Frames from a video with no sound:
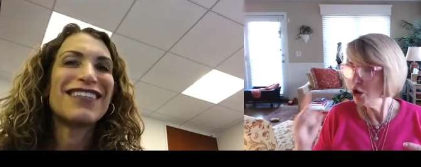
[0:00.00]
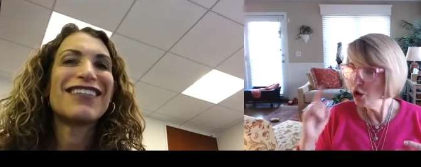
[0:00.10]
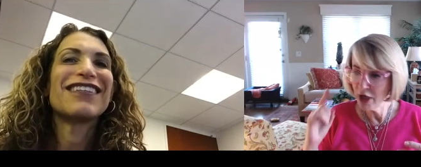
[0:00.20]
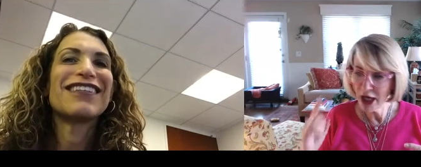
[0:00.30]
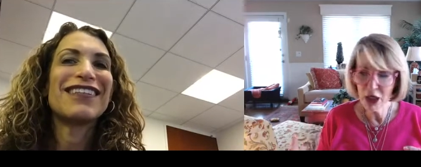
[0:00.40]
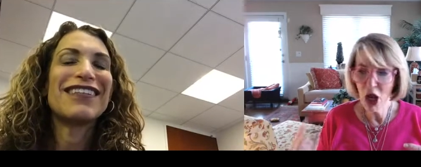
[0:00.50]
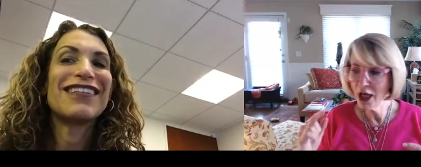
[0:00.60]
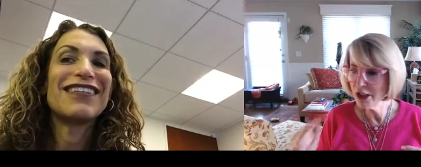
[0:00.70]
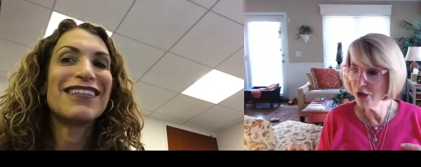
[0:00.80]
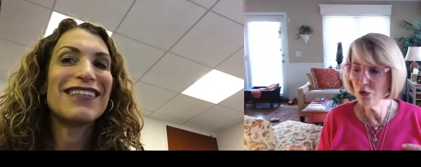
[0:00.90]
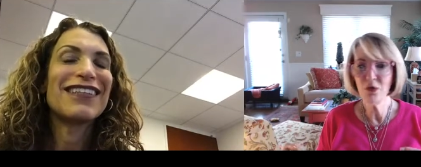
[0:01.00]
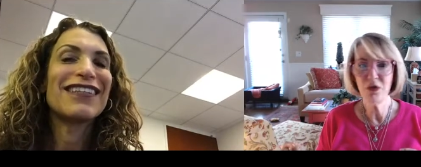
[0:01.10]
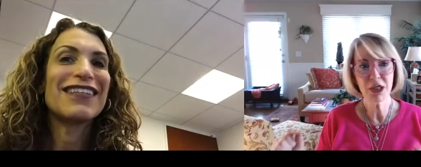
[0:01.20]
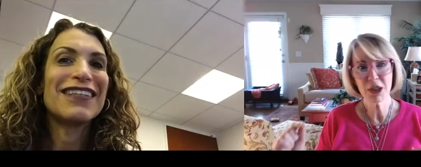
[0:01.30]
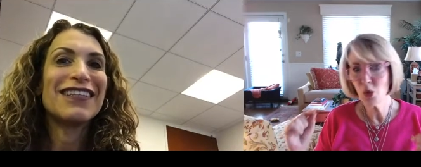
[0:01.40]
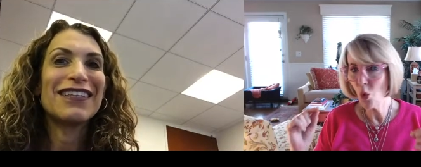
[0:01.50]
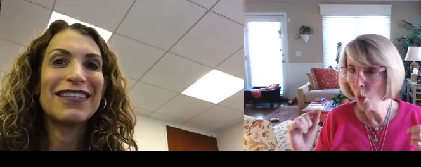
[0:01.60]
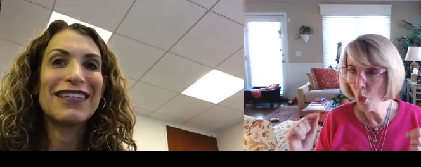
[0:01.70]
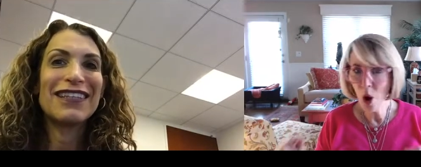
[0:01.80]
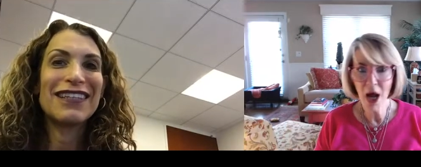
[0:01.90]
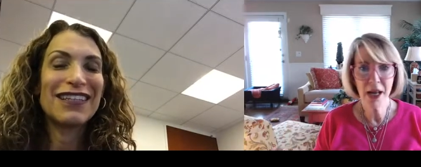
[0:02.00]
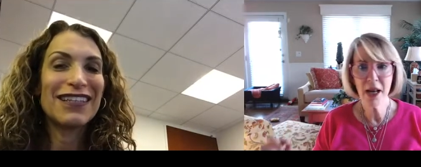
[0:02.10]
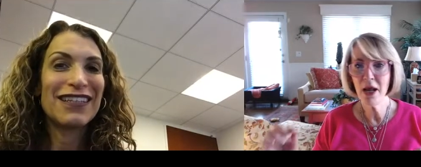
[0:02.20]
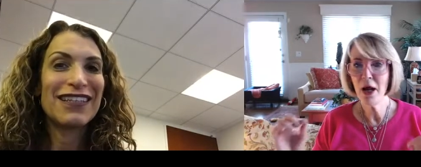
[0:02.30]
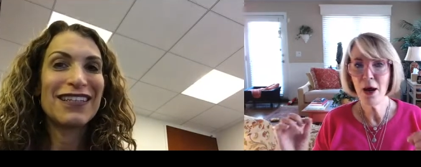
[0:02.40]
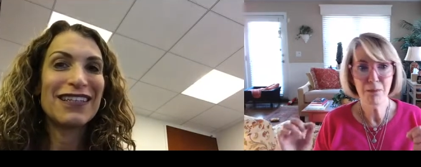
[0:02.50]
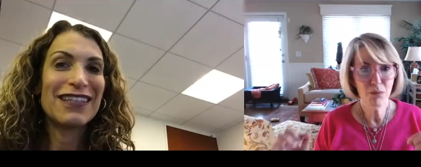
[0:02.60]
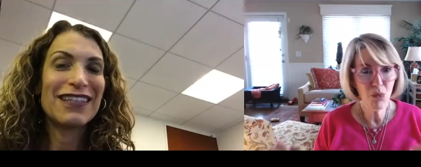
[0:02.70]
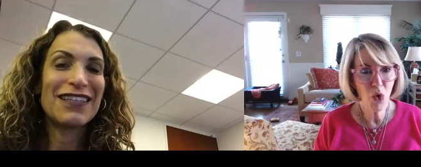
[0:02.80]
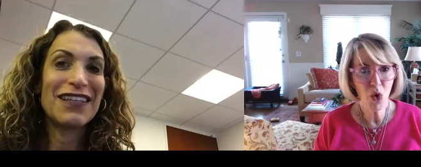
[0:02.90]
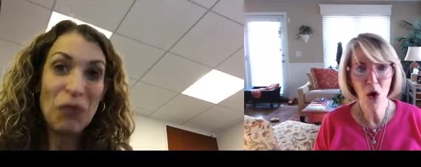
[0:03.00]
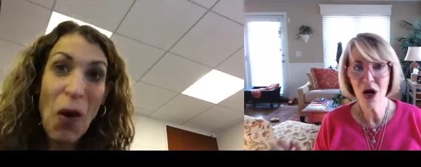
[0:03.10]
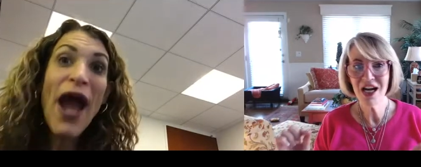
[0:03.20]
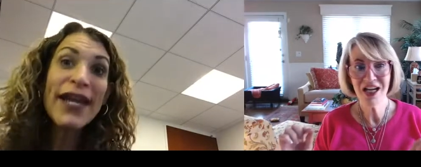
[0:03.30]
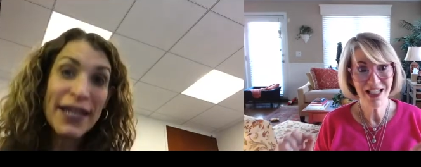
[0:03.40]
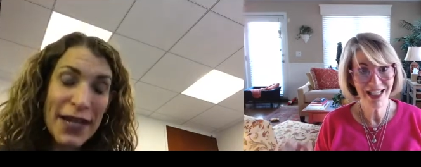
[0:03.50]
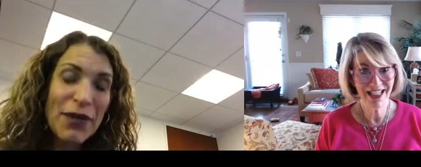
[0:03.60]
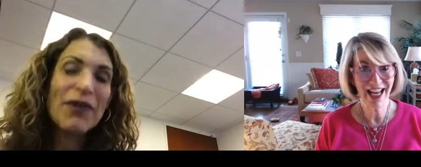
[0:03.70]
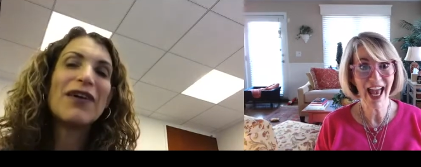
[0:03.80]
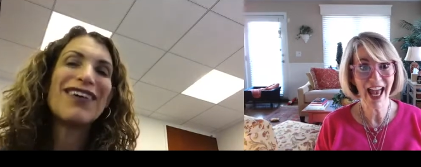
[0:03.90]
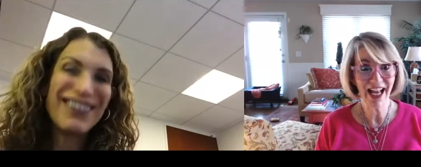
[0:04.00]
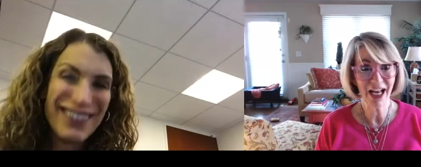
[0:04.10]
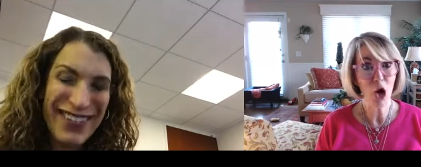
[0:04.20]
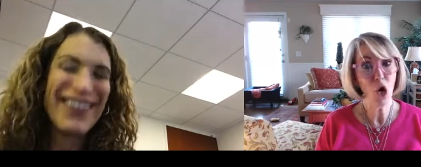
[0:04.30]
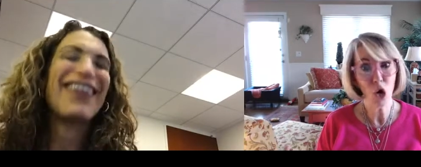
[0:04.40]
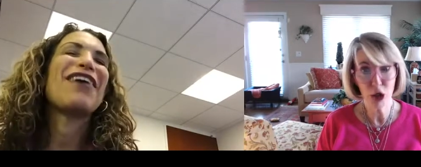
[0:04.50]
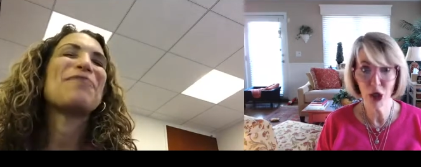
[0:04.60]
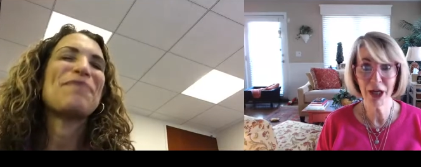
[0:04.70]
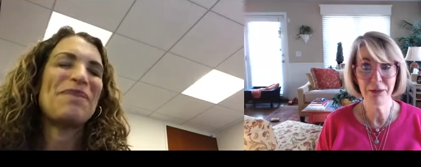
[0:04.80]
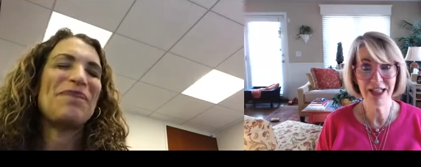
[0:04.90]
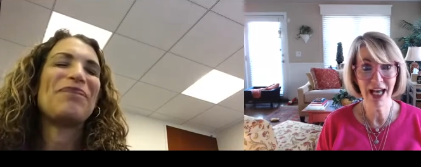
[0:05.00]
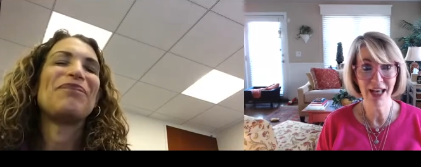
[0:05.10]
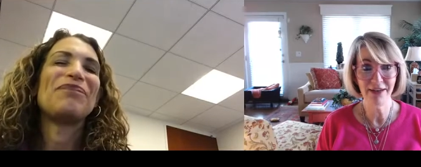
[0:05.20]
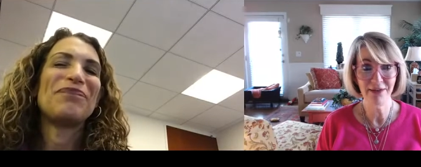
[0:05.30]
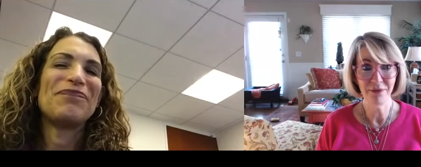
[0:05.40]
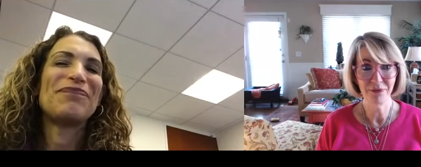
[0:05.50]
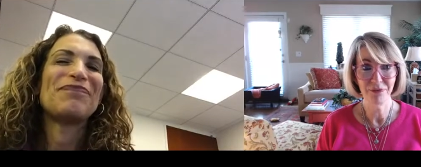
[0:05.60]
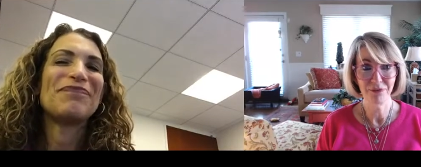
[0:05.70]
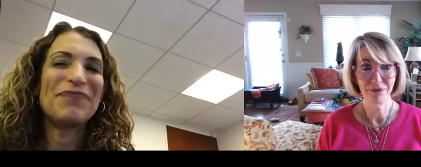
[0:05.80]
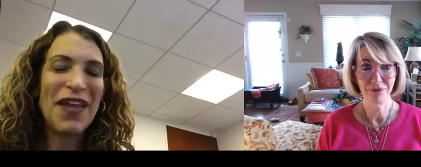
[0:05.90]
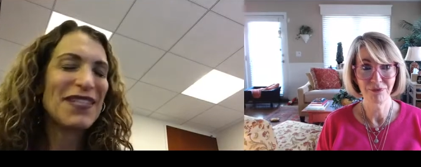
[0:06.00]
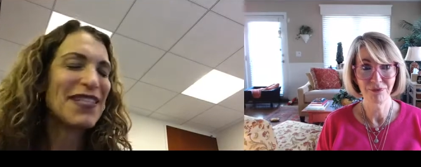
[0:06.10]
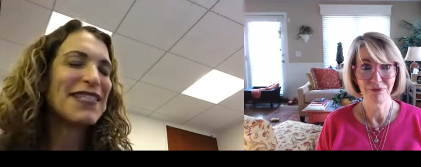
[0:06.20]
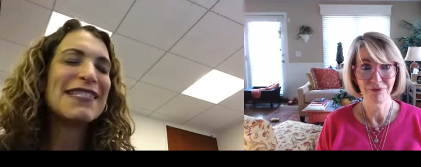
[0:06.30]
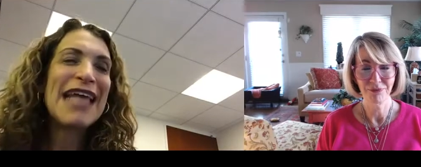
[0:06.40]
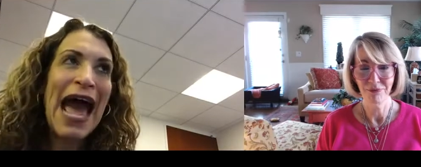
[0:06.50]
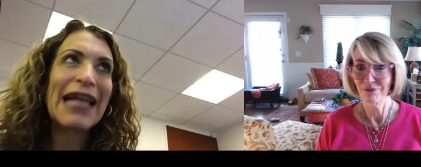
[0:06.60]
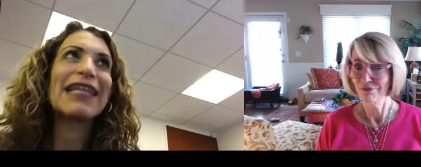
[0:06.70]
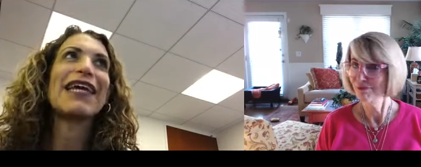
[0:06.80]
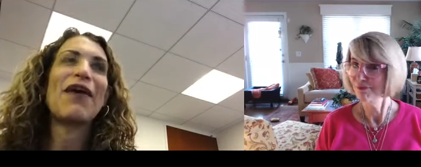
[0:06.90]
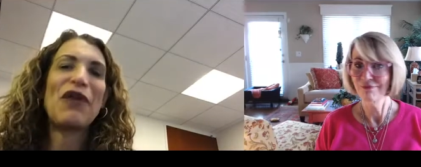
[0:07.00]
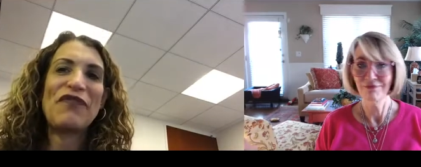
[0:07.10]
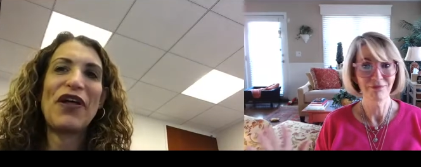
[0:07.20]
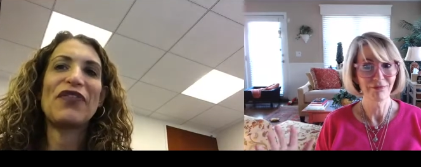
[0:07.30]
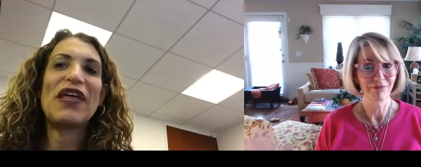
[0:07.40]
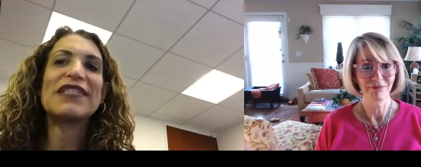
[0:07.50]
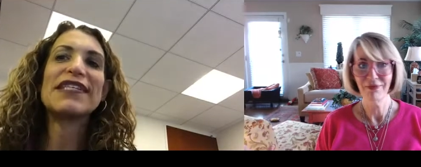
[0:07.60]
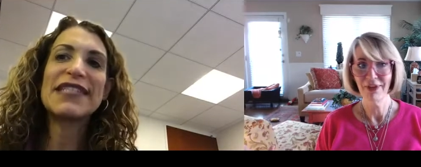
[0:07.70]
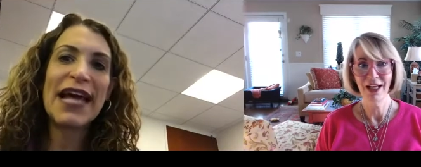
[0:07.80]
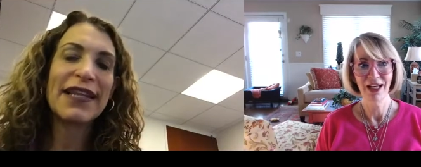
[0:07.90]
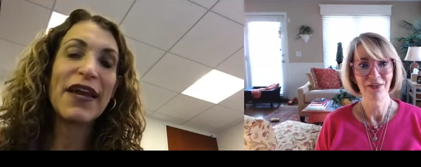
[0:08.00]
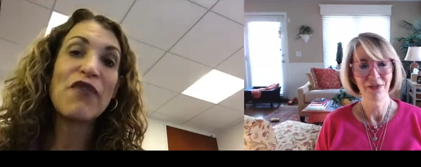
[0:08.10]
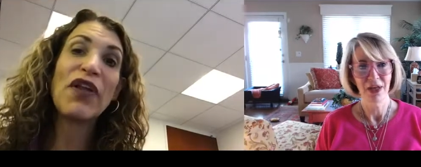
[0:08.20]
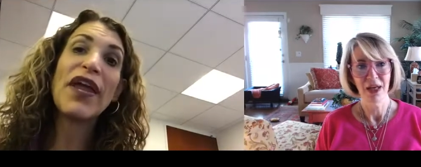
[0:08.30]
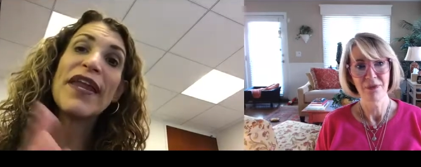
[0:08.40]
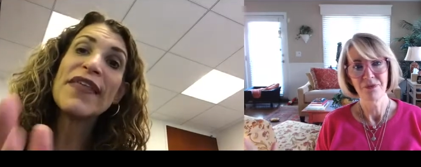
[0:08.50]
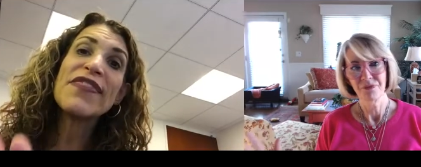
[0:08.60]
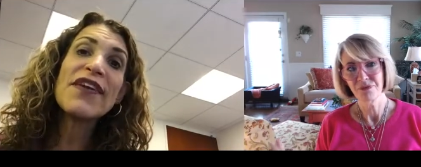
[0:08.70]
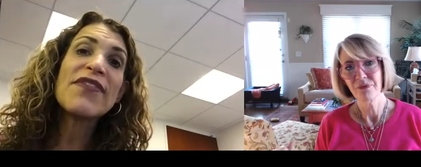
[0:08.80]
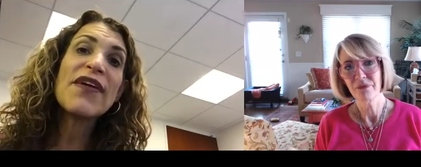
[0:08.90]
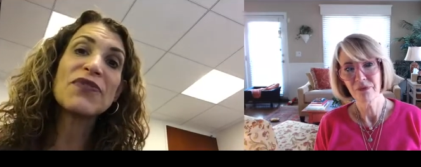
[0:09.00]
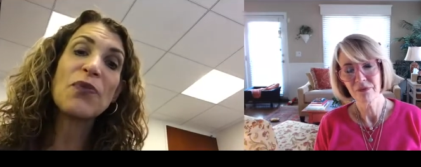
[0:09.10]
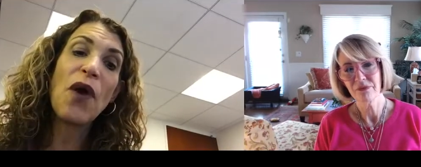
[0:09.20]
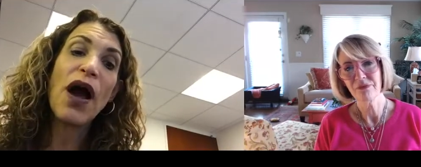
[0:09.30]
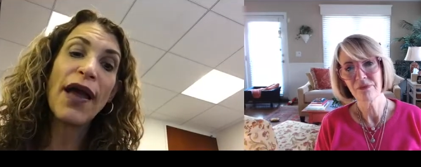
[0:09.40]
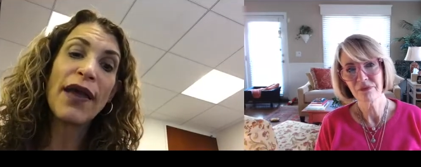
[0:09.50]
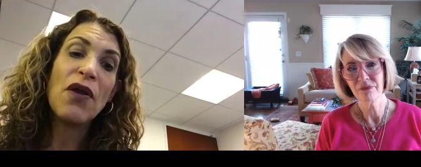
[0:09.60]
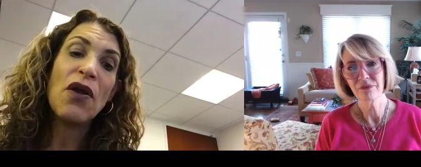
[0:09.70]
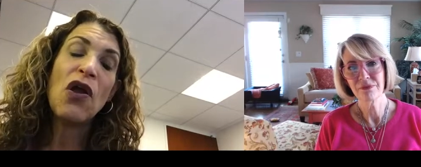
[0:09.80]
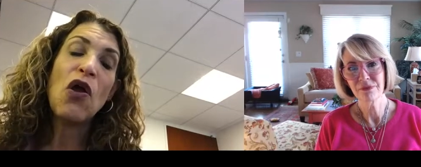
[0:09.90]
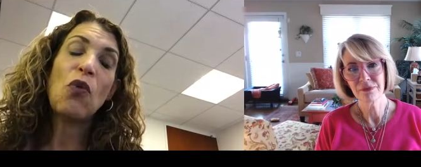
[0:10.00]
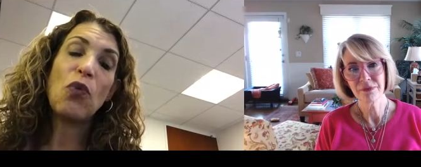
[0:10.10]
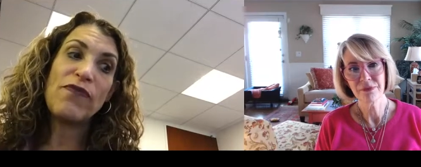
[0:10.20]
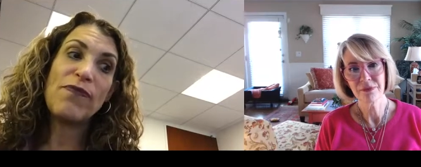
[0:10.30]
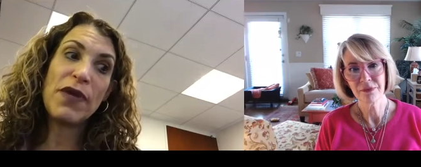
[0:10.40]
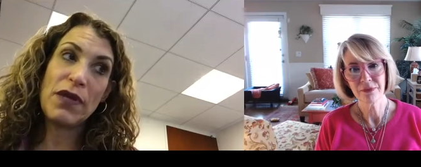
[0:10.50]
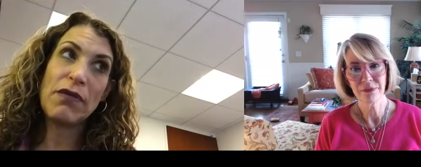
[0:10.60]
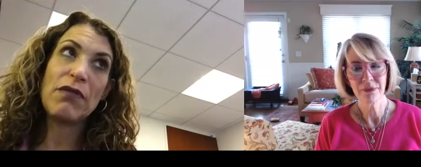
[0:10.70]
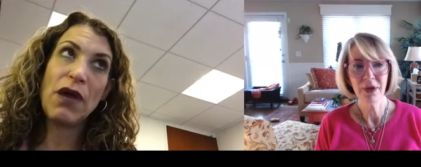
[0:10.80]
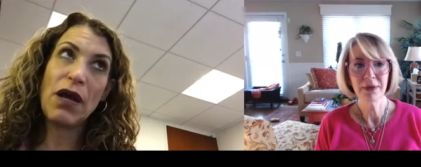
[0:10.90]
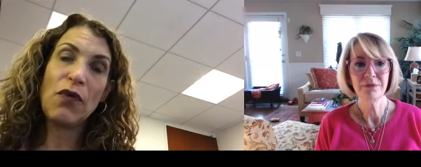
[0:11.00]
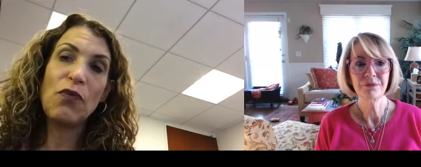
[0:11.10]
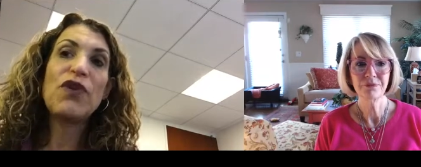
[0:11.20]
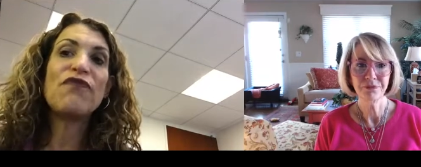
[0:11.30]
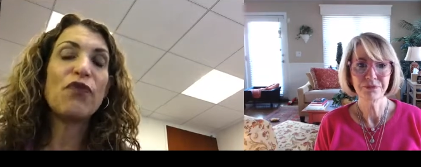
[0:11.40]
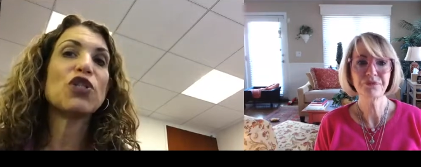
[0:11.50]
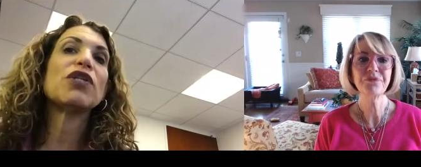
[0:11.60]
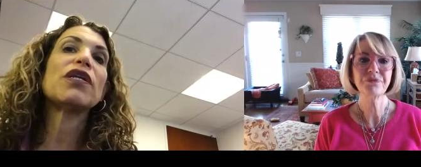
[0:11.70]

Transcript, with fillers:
Speaker 1: you cannot do this one more day or you're going to be dead.
Speaker 2: That's exactly how I felt. That's exactly how I felt. And I think that's why we've been knock on wood fortunate